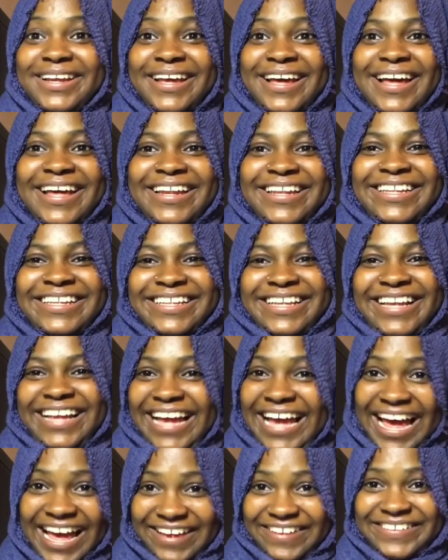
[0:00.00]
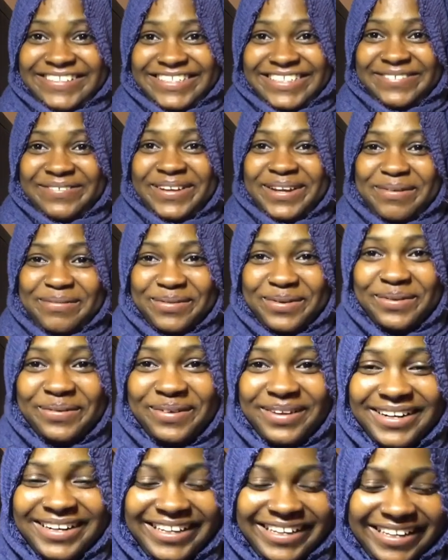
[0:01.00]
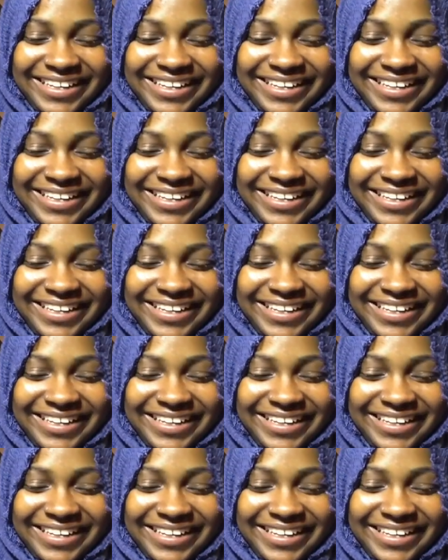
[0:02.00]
to God. You see what I'm doing?